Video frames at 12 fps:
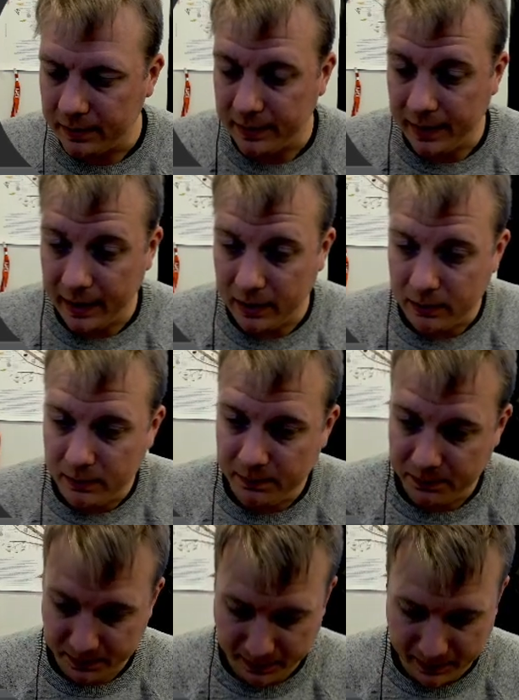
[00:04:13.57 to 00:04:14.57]
Now,
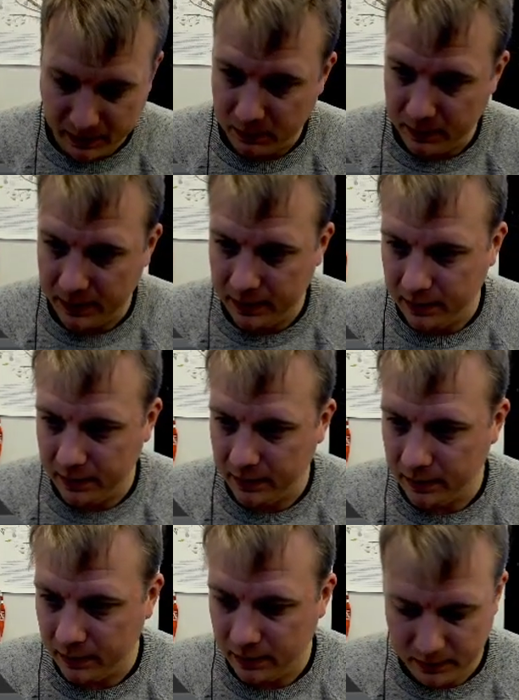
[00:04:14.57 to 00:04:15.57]
we
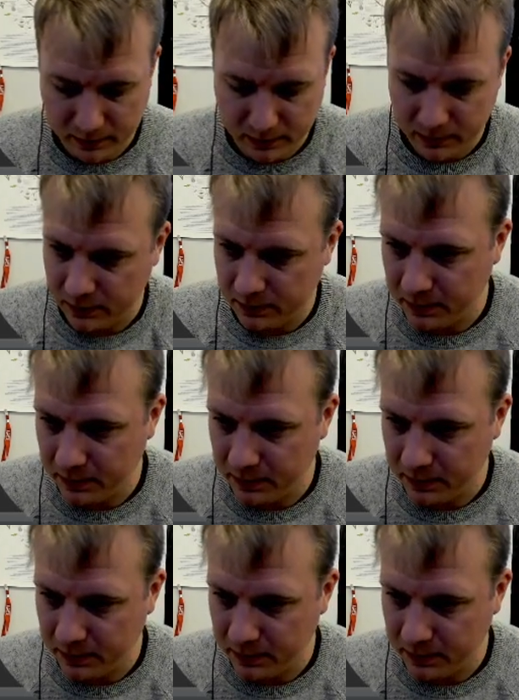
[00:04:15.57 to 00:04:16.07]
also should